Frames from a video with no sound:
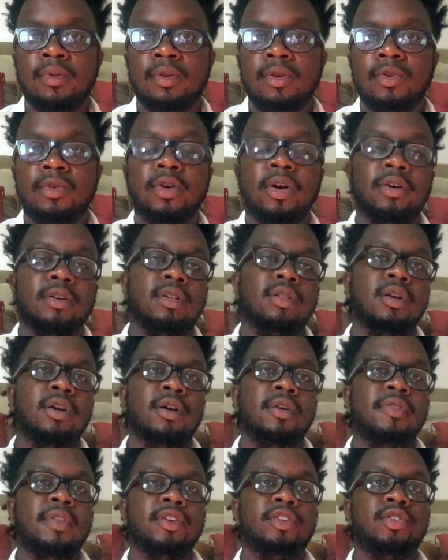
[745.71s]
you start to
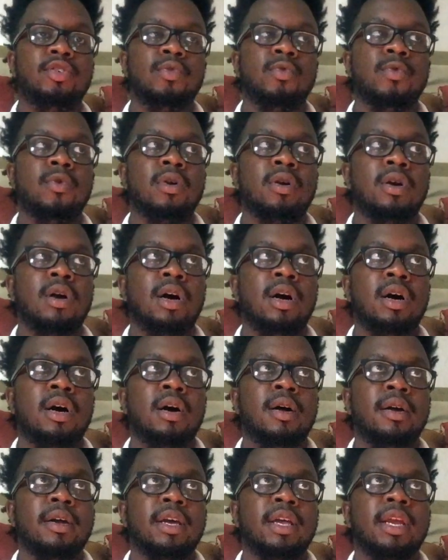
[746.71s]
learn that you're
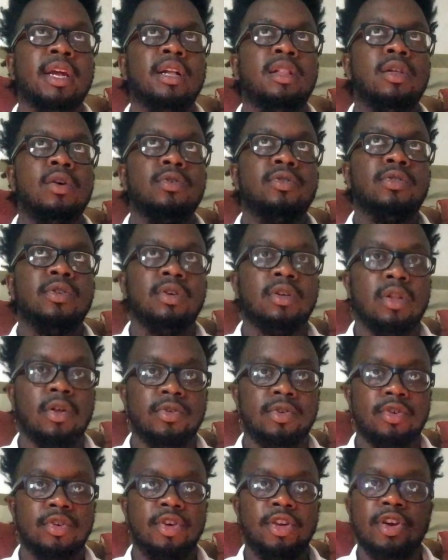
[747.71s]
getting closer and
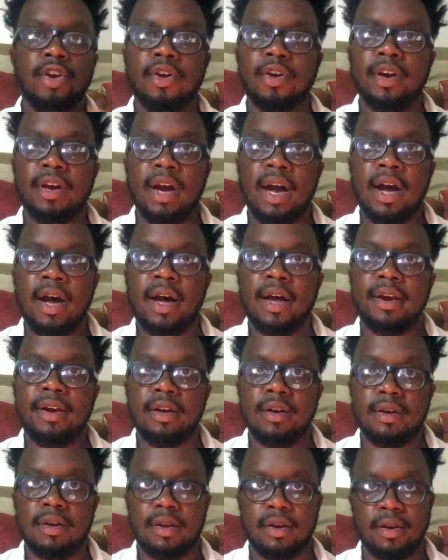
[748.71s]
closer to your
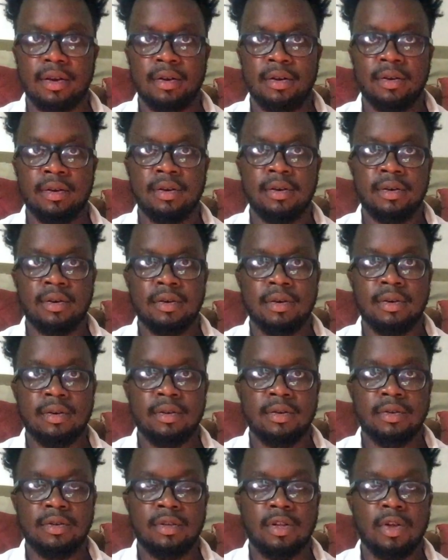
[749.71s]
godhood,
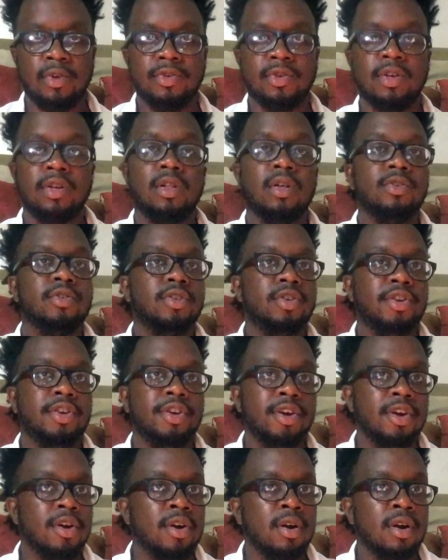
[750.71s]
closer and closer
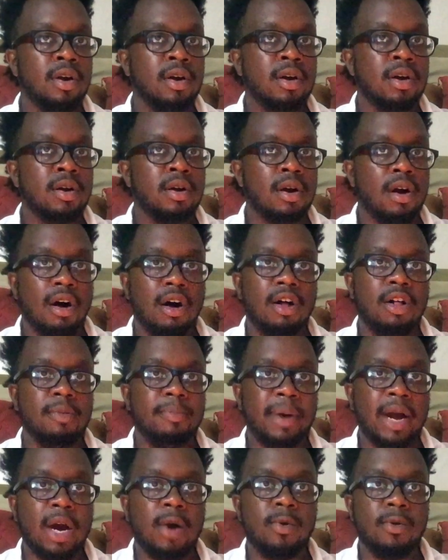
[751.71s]
to your
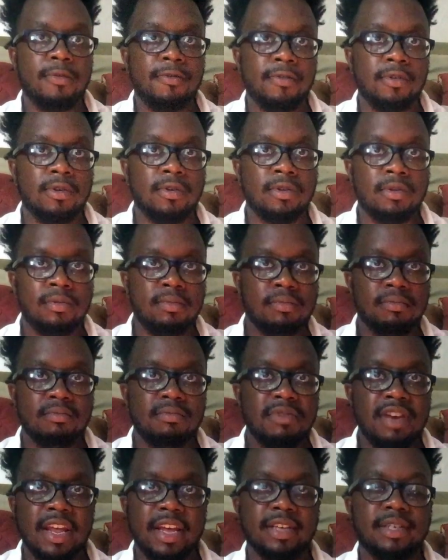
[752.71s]

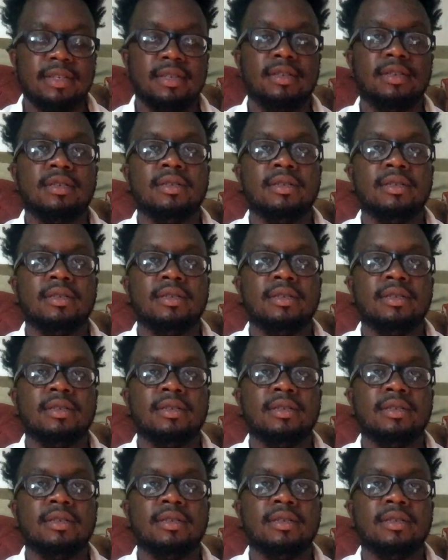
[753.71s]
all-powerfulness.